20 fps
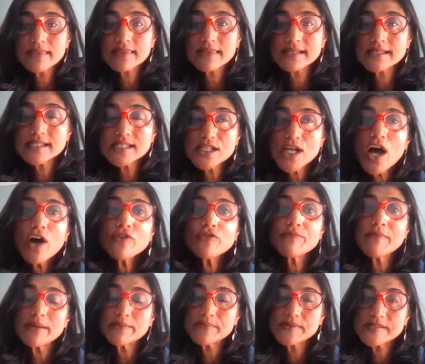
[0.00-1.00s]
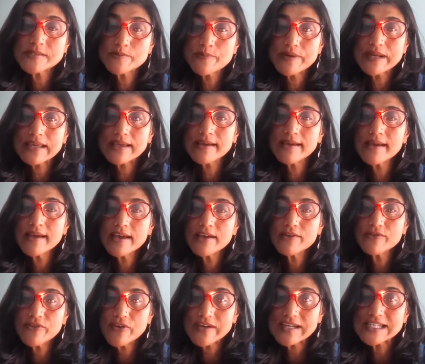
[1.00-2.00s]
the staff members bring
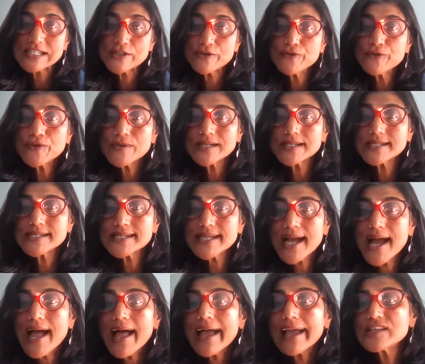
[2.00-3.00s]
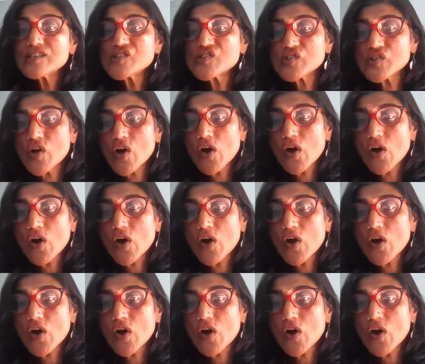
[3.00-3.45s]
very different kinds